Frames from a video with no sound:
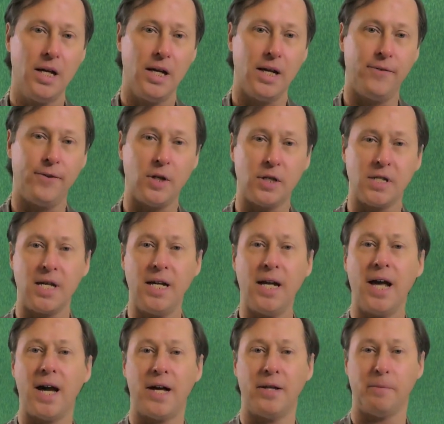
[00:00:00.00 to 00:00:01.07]
If you see
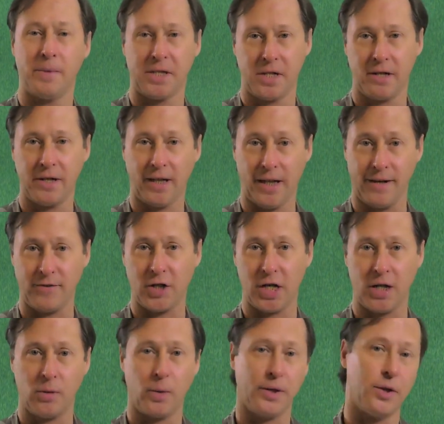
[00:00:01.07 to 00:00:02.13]
how the material I've
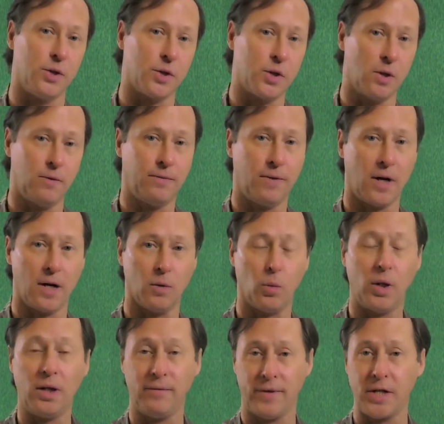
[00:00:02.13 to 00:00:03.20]
shared with you so far
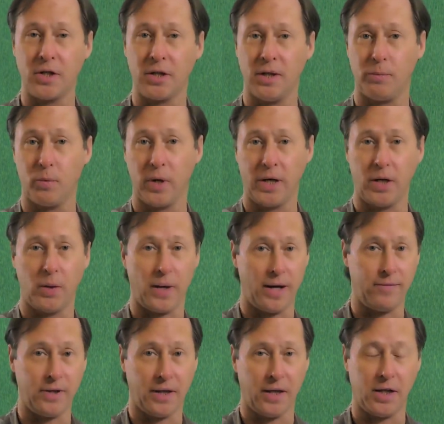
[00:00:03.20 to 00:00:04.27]
will eventually bring you
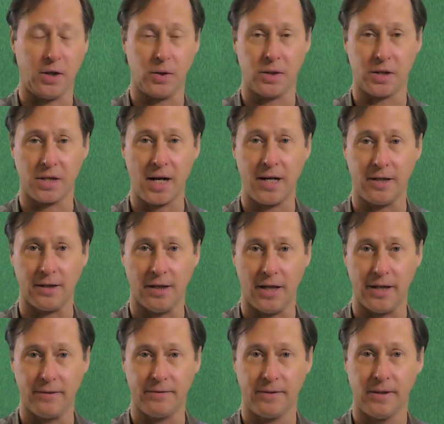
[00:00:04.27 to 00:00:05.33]
everything you desire in
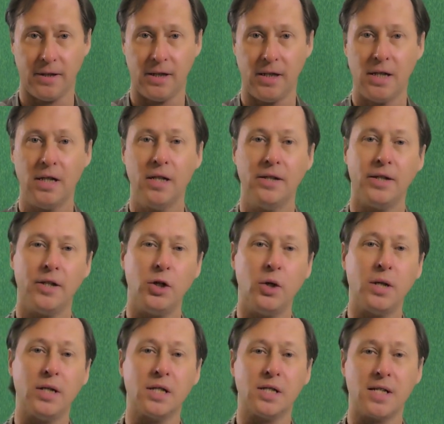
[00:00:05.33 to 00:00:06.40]
life, then you
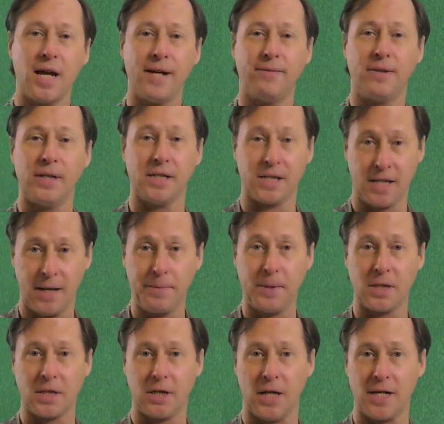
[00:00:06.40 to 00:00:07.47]
can safely skip
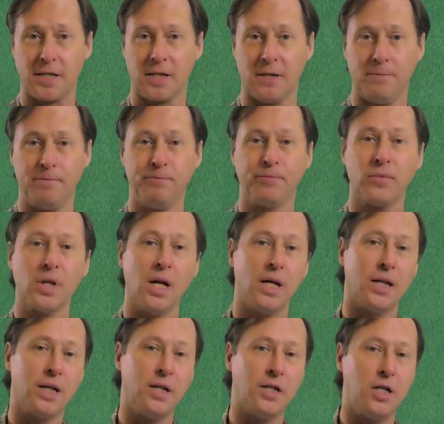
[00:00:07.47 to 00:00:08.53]
this lesson
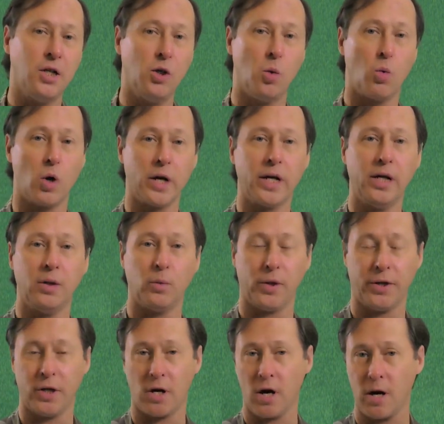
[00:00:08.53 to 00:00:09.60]
and continue working
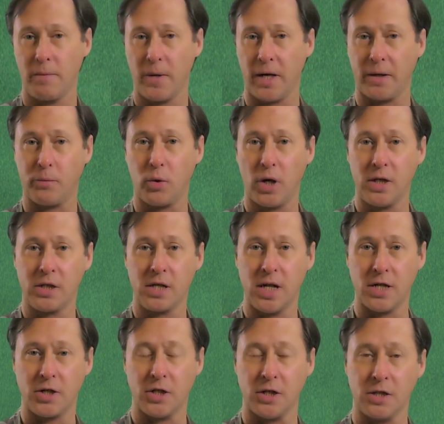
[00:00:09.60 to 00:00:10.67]
with your harmonic prayer
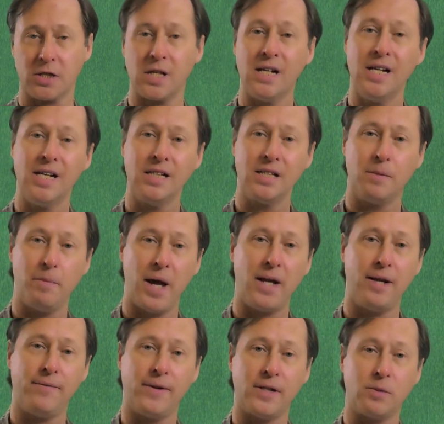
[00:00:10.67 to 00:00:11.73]
sessions to
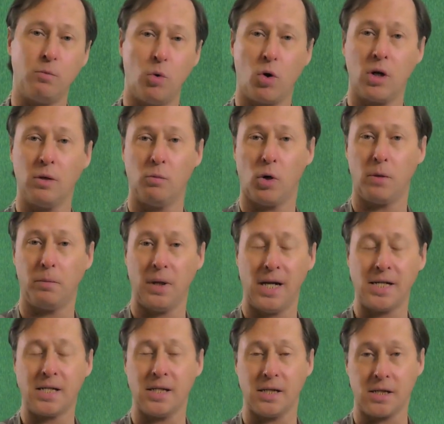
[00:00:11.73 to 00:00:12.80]
manifest more and more
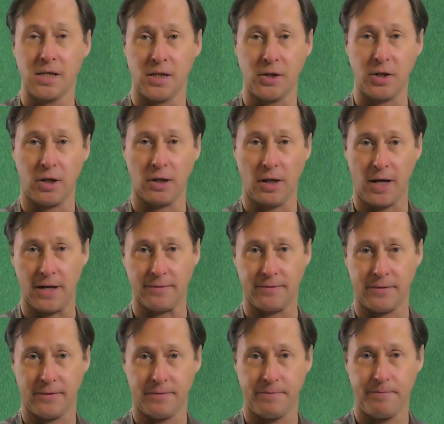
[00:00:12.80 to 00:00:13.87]
blessings into your life.